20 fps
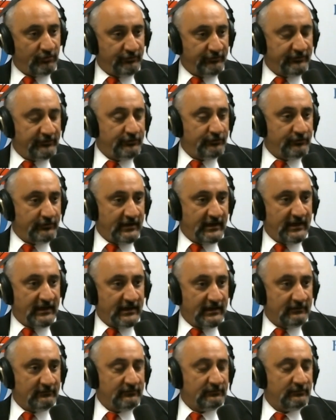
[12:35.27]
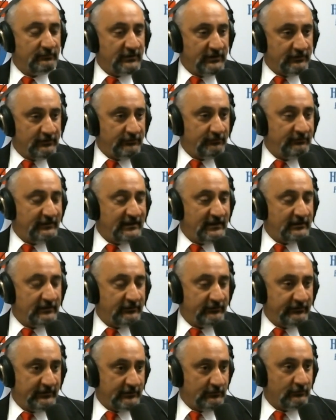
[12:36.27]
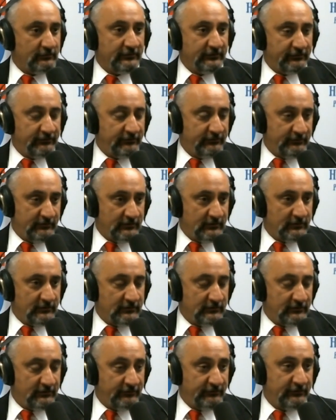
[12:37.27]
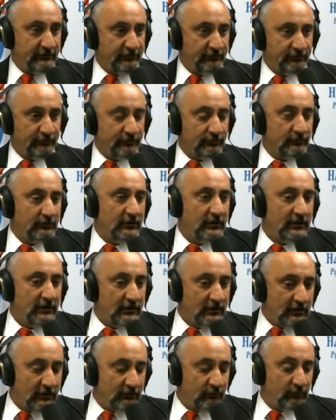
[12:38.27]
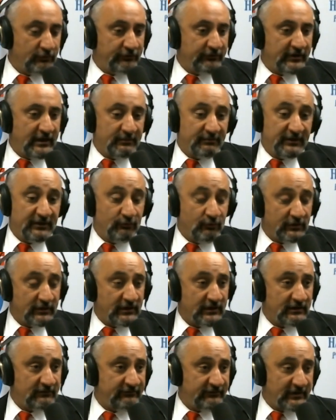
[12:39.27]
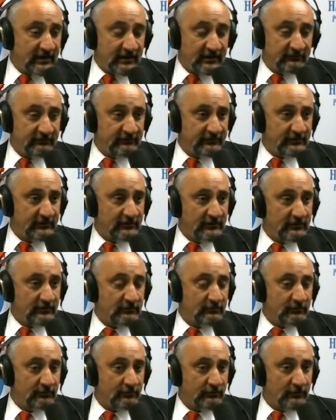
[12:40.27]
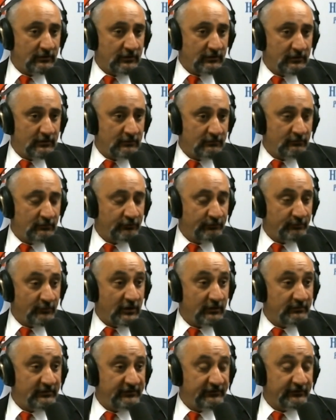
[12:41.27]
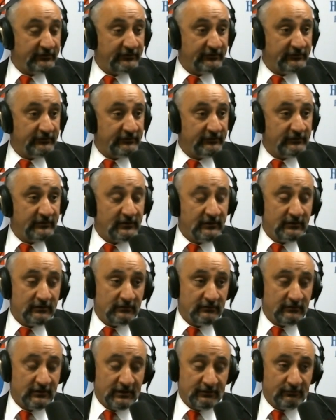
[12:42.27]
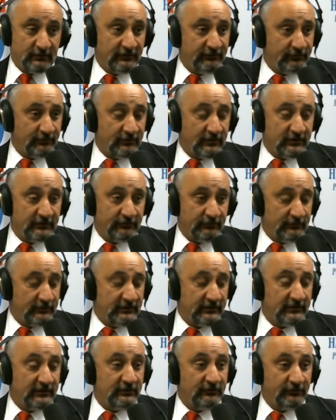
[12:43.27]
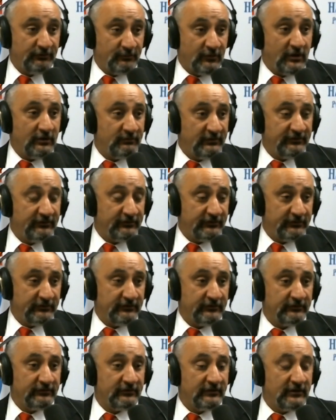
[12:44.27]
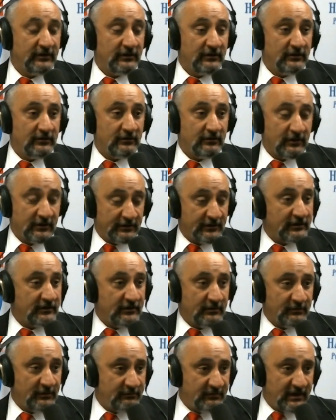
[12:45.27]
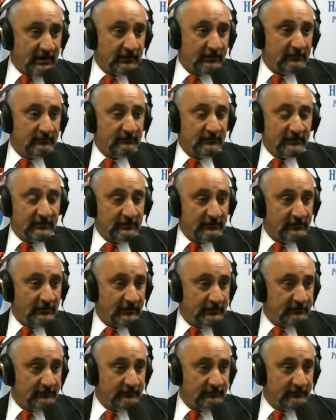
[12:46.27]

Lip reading: that you have, because we got to settle this this issue mm-hmm. of what's happening. One out of five small businesses, not restaurants or anything, small businesses, are not coming back. They're done.